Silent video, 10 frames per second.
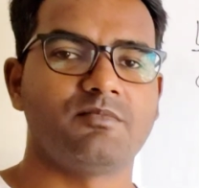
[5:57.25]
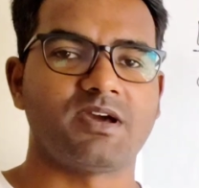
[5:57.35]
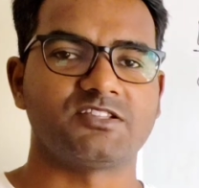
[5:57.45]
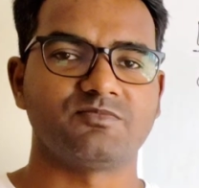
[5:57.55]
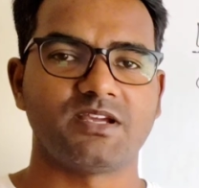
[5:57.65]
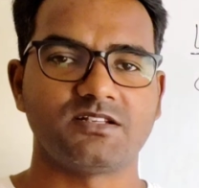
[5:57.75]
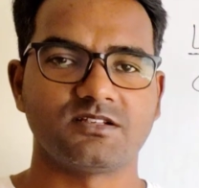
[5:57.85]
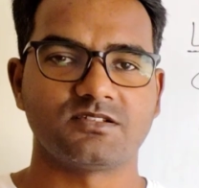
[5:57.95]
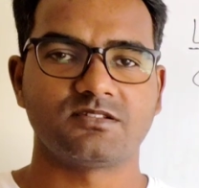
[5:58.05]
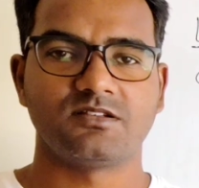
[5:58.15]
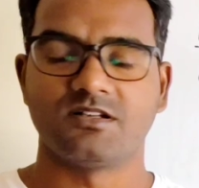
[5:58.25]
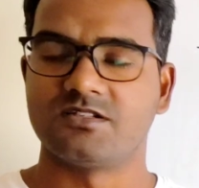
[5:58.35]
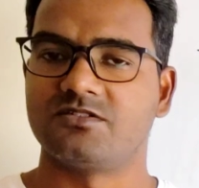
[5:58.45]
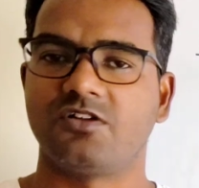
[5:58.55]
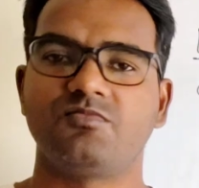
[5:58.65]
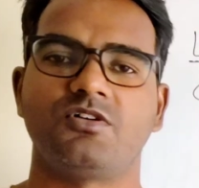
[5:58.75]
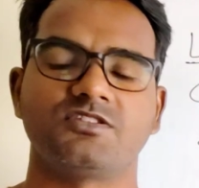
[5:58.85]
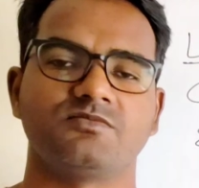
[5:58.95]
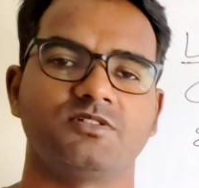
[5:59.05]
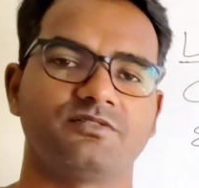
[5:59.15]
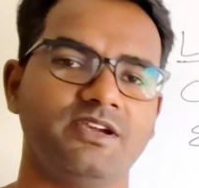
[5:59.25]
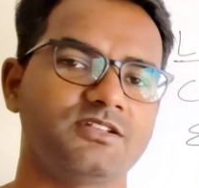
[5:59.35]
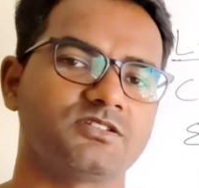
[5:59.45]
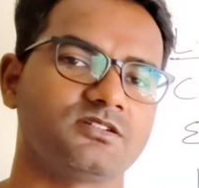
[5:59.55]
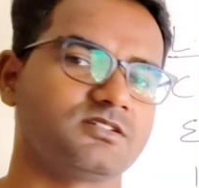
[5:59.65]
mathematics? It is not possible, right?